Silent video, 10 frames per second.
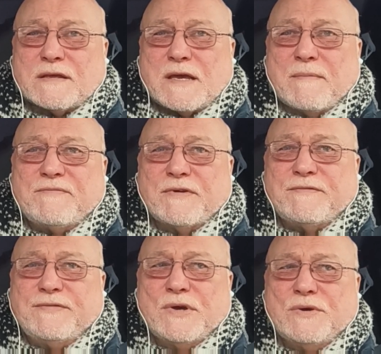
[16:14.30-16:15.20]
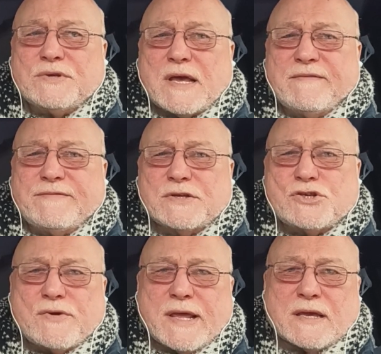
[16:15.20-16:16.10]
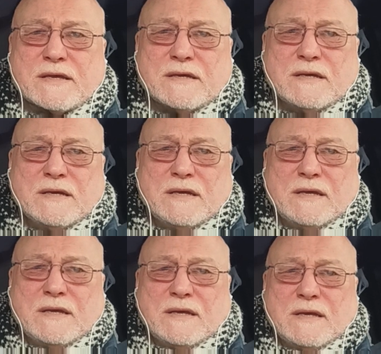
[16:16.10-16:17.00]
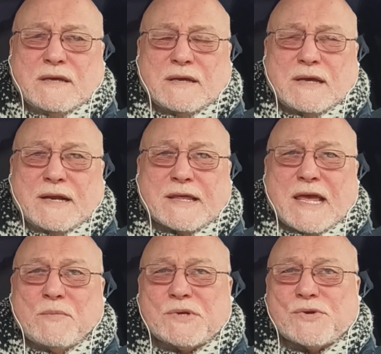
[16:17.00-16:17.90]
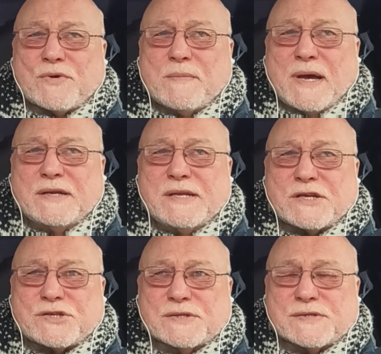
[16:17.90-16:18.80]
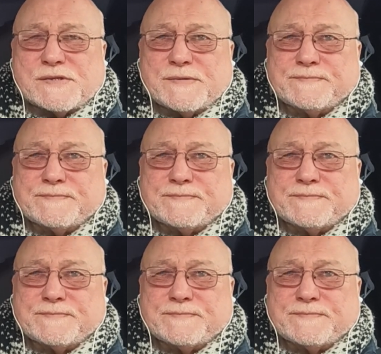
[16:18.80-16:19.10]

Comfort food, comfort drink. And again, we're talking about addictions.